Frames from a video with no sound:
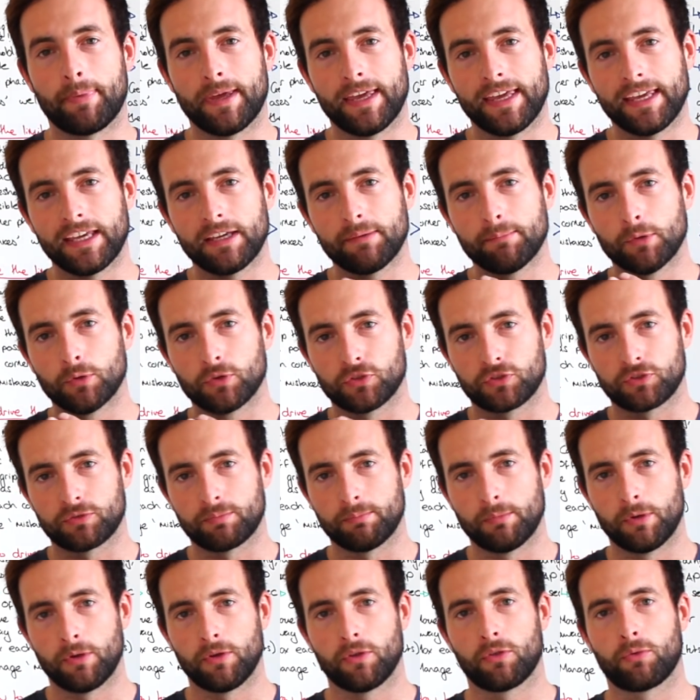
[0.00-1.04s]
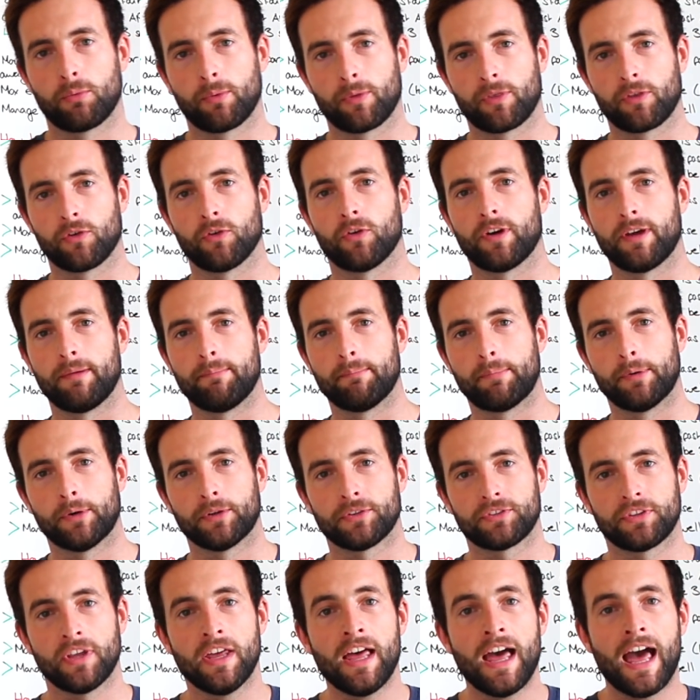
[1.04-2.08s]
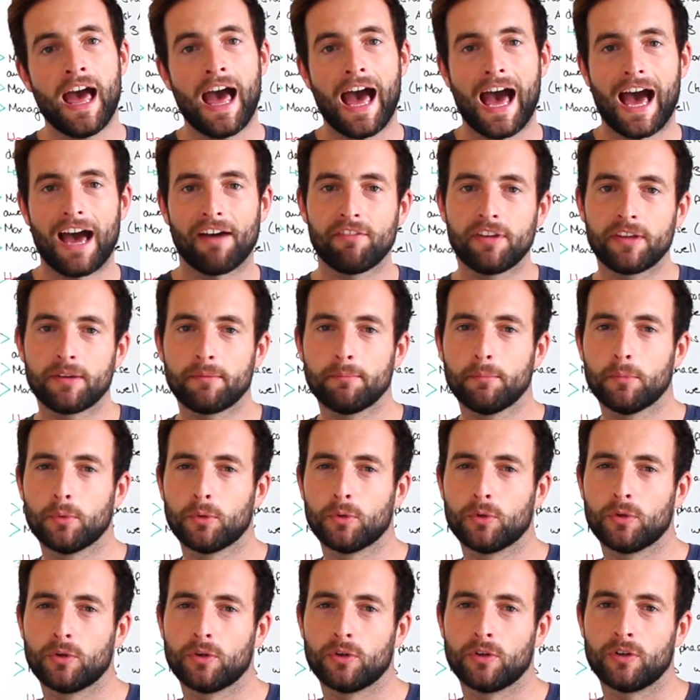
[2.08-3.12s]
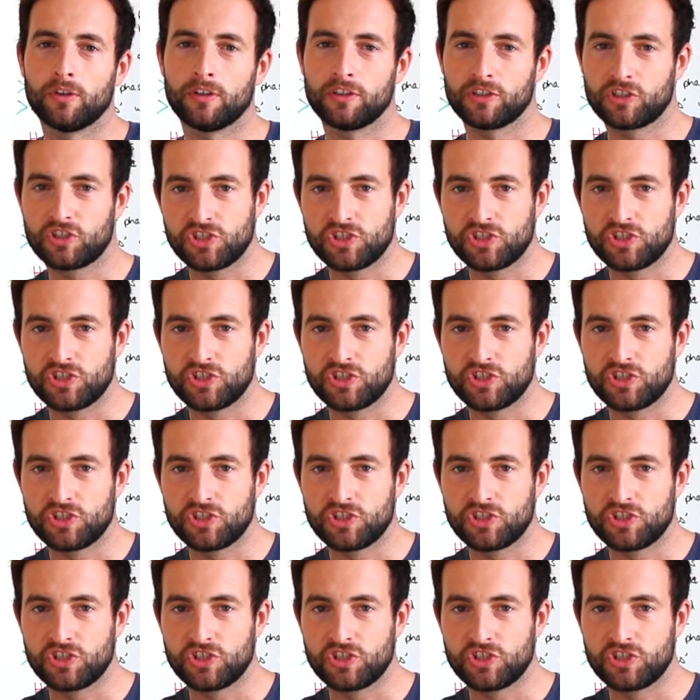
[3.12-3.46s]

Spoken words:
being more smooth with your inputs, having more